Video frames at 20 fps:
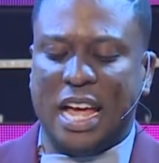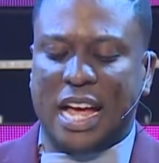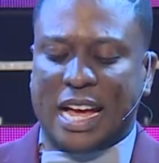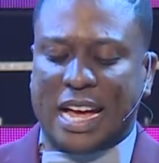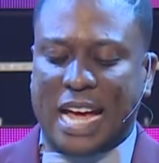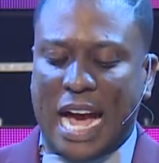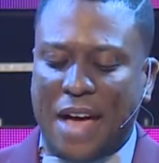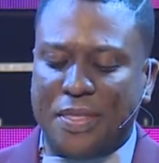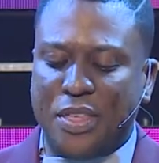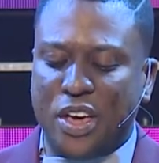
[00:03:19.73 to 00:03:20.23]

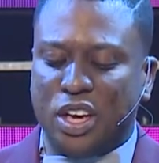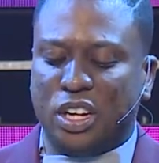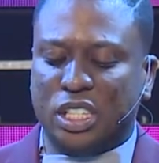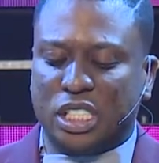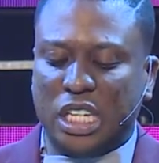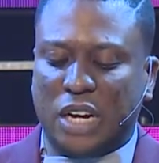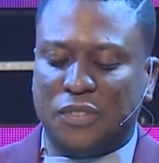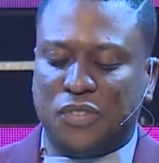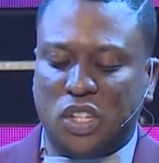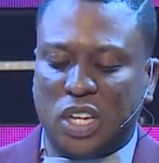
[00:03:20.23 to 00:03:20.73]
gather
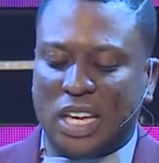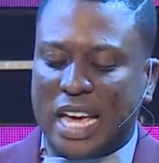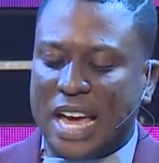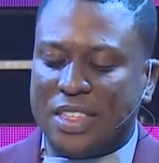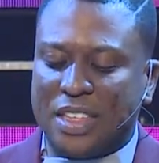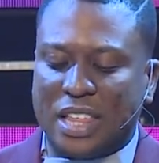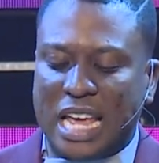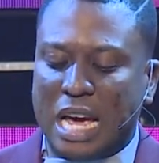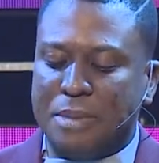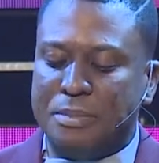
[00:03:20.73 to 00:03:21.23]
yourself
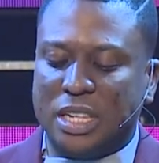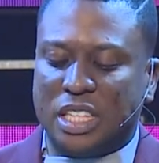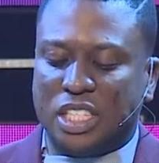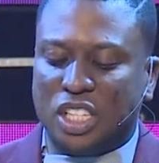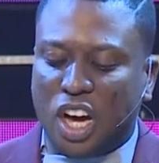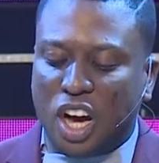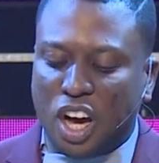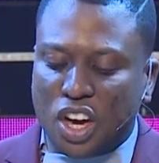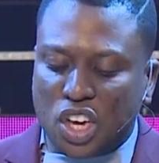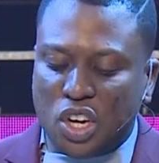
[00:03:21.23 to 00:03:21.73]
together that I may
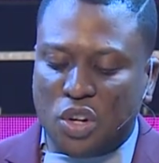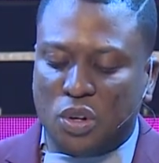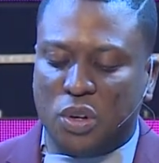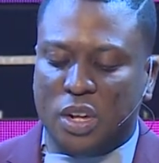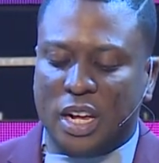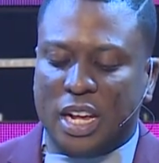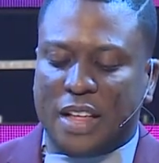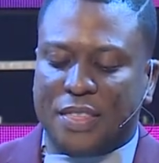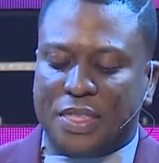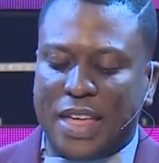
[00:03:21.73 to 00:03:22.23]
tell you
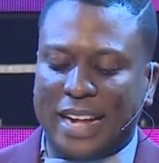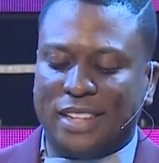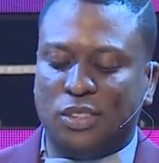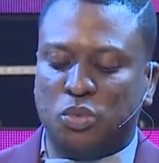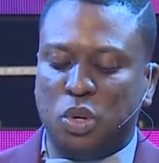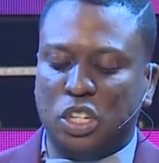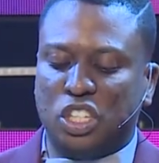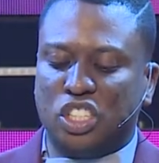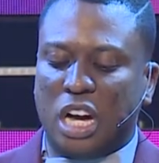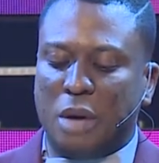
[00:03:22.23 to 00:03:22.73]
that
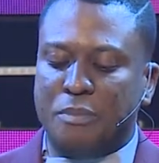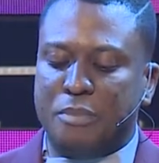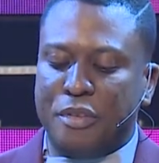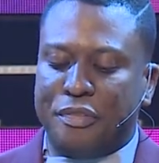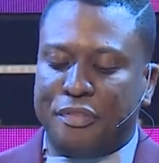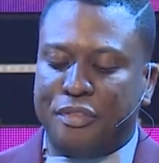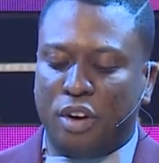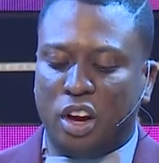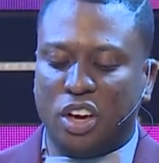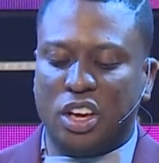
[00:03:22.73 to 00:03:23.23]
which are
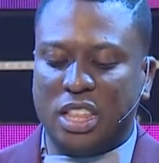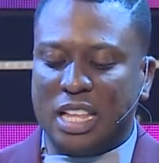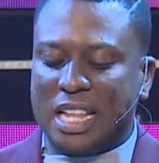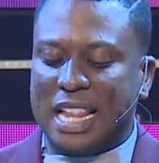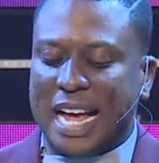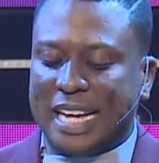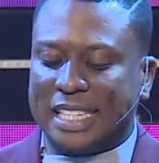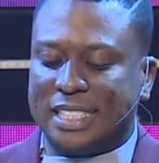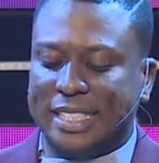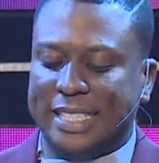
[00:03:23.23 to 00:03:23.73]
before you in the
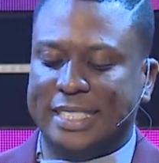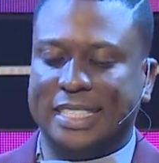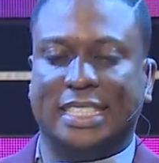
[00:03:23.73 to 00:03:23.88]
last days.